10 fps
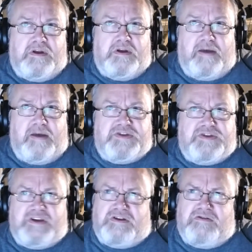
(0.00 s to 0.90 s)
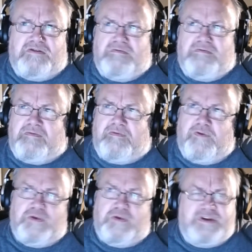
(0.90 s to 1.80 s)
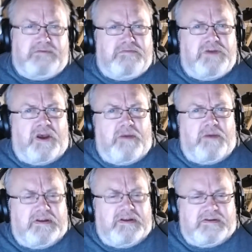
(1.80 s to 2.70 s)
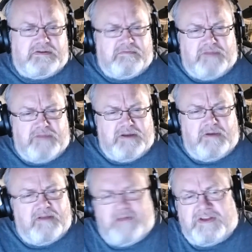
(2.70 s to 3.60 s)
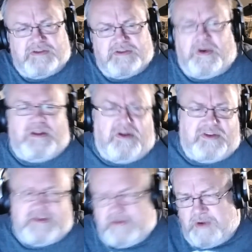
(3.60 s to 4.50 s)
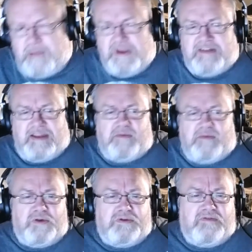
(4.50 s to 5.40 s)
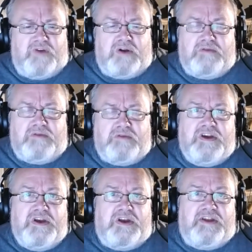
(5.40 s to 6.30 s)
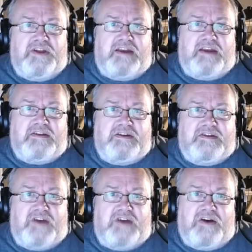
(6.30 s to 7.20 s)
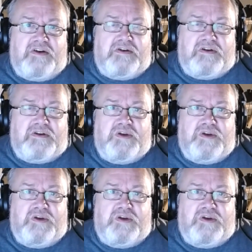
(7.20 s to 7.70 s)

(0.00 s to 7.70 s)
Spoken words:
640 gigabytes, megabyte. It's quite a lot. There's quite a big download involved in getting the entire Corona